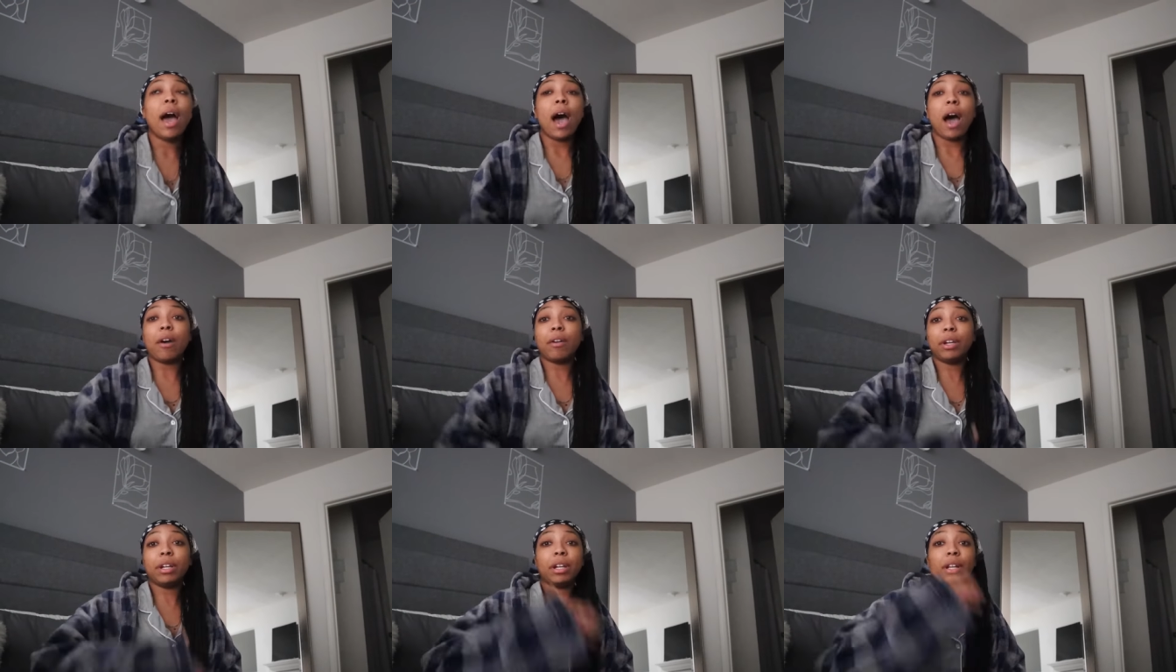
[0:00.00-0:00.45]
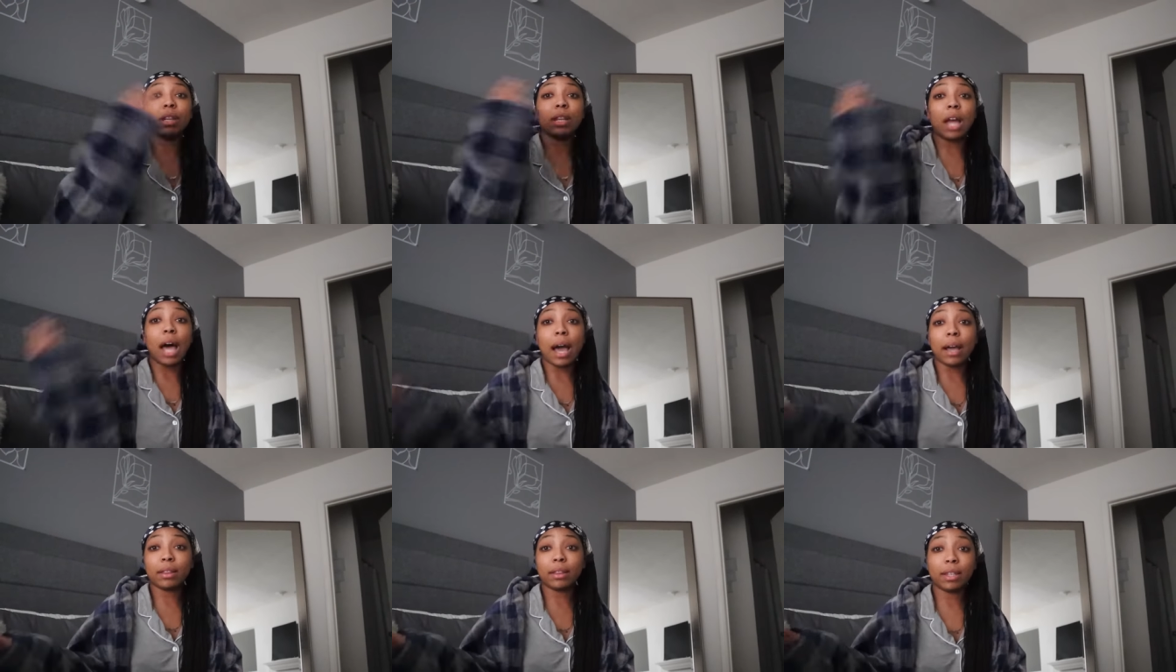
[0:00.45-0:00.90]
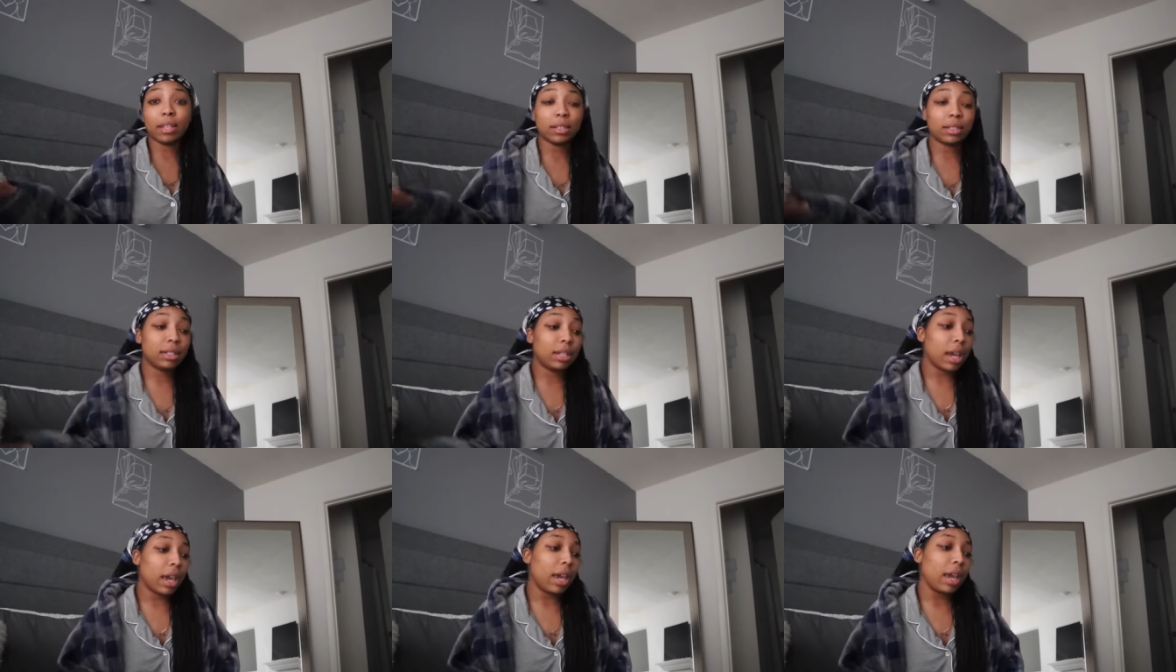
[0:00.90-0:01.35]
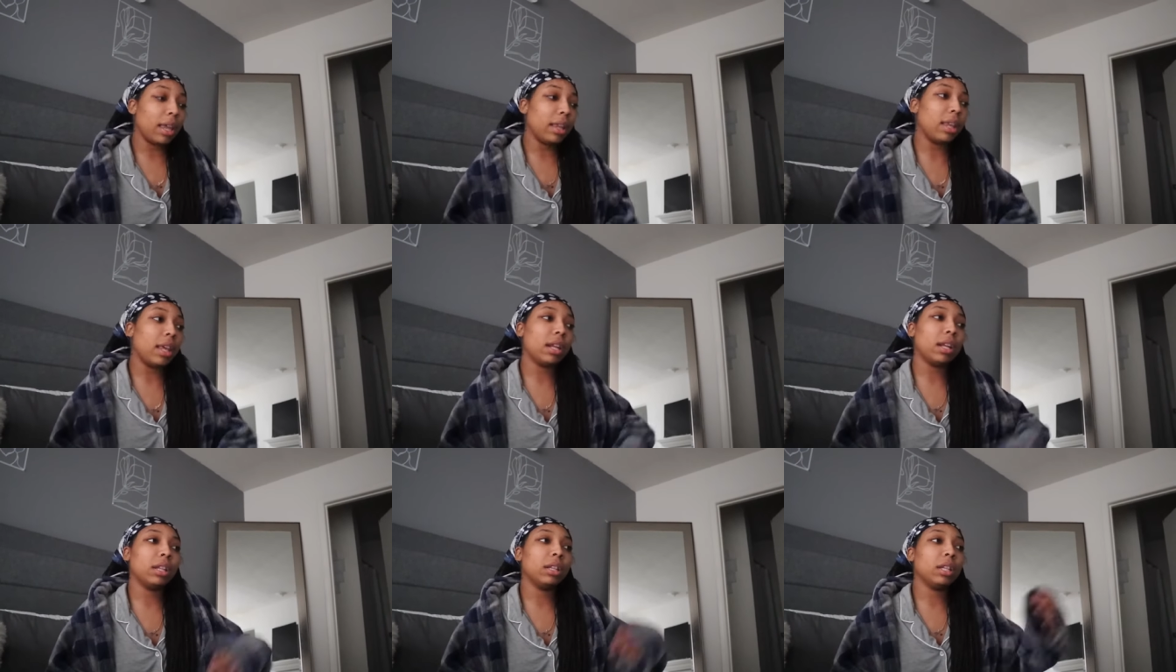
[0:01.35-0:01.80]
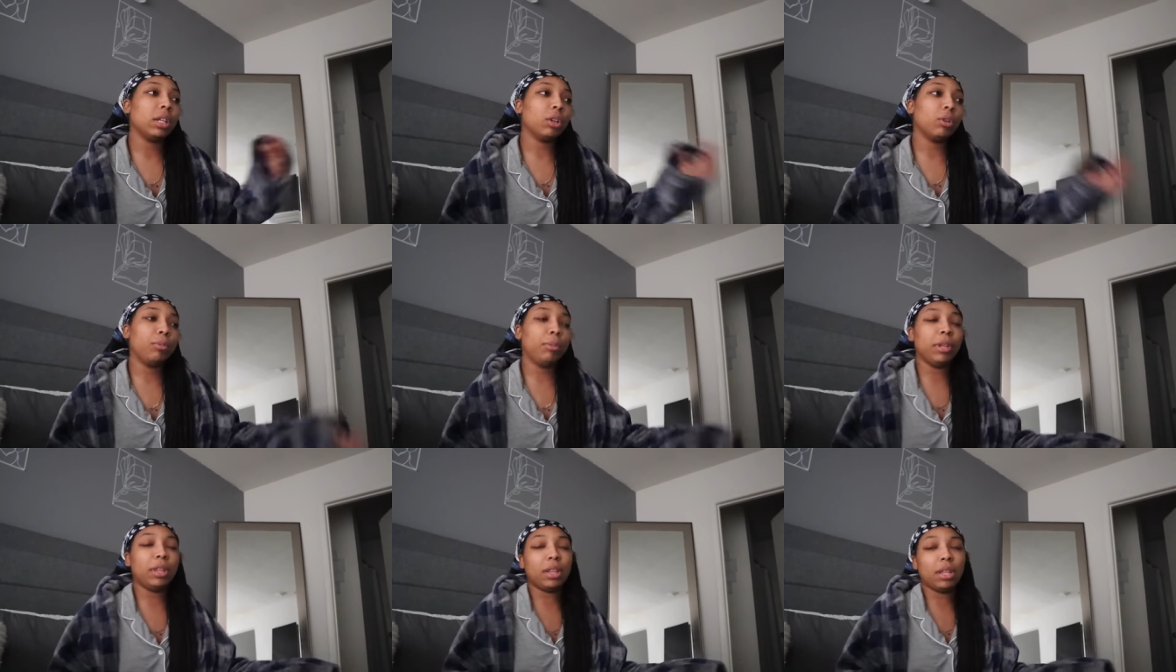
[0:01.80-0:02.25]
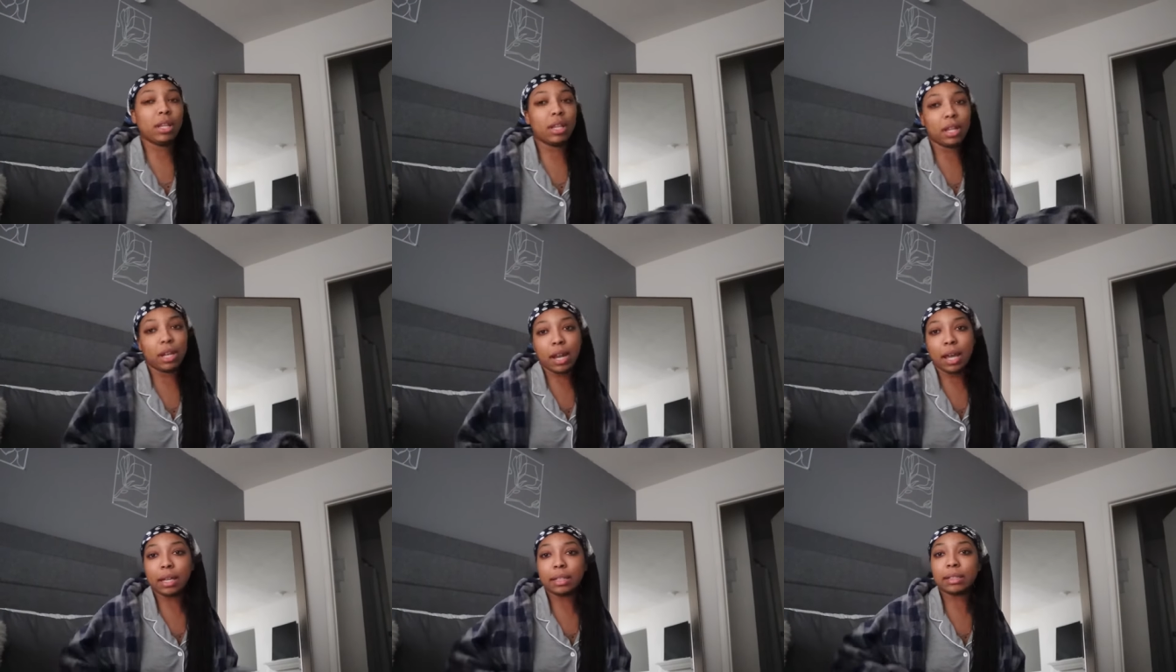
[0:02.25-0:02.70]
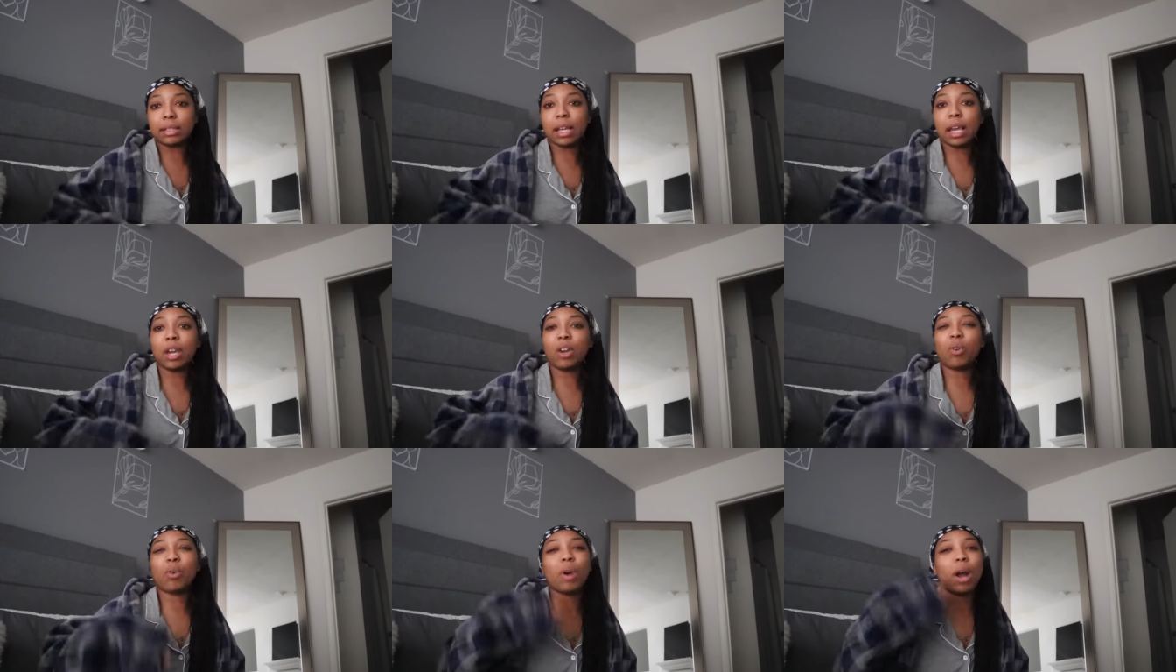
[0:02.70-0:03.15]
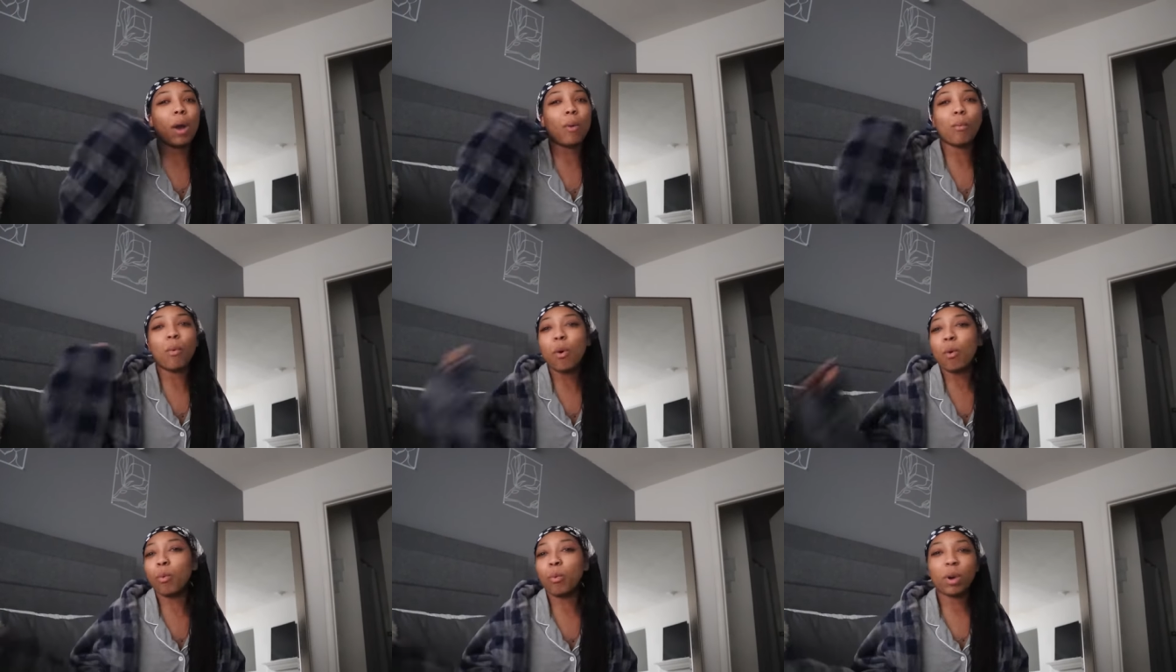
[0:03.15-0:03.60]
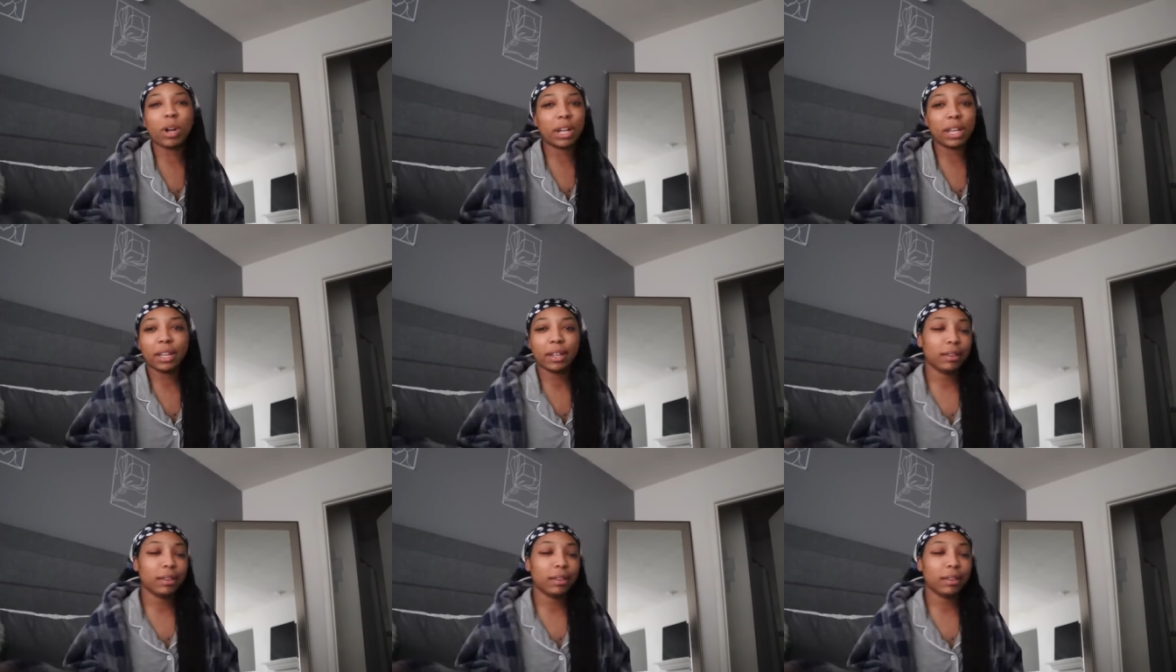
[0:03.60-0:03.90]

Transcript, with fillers: i'll eat a lot this day and then a little bit the next day or i won't want to